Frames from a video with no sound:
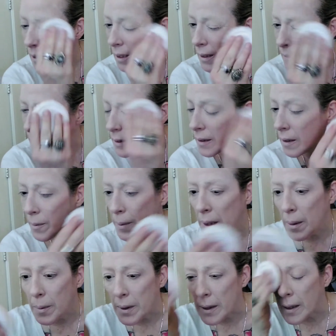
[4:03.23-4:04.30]
I think I'll be
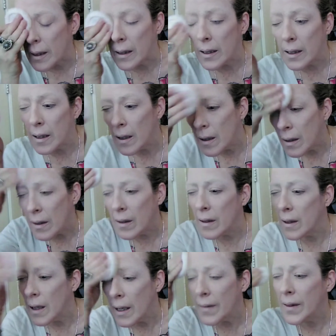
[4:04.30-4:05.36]
able to get it,
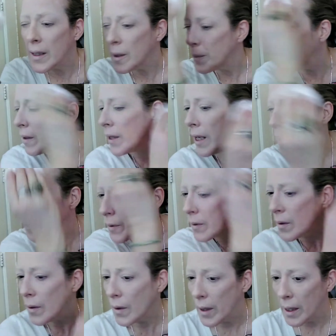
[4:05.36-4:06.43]
y'all. I think I'll be okay. I'm
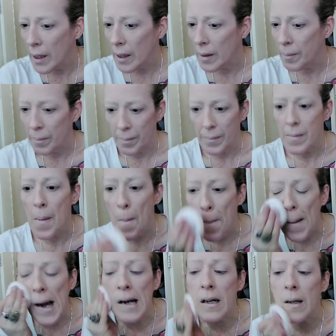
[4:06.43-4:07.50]
just gonna go ahead and
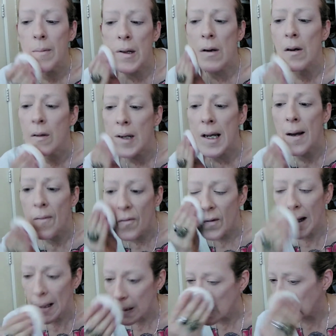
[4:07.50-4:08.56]
powder up the whole damn
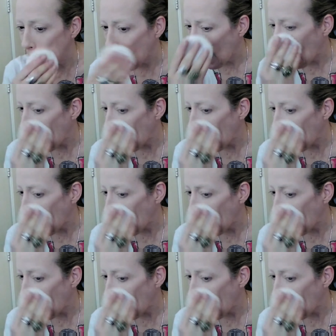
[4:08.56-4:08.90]
face.